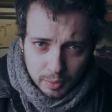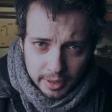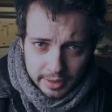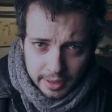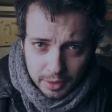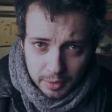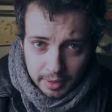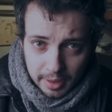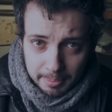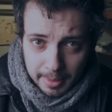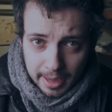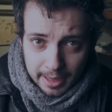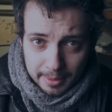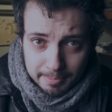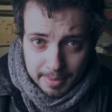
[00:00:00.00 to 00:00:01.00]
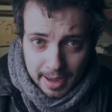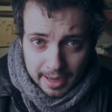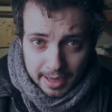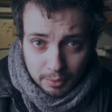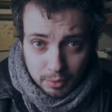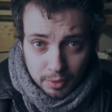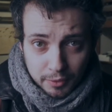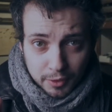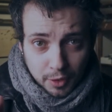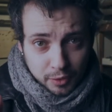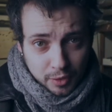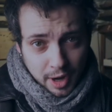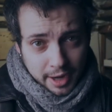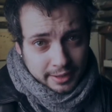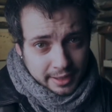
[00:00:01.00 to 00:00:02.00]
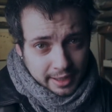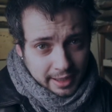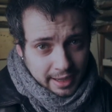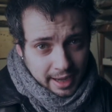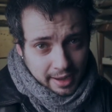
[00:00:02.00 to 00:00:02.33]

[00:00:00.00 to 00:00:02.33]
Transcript: way that you can make money with your writing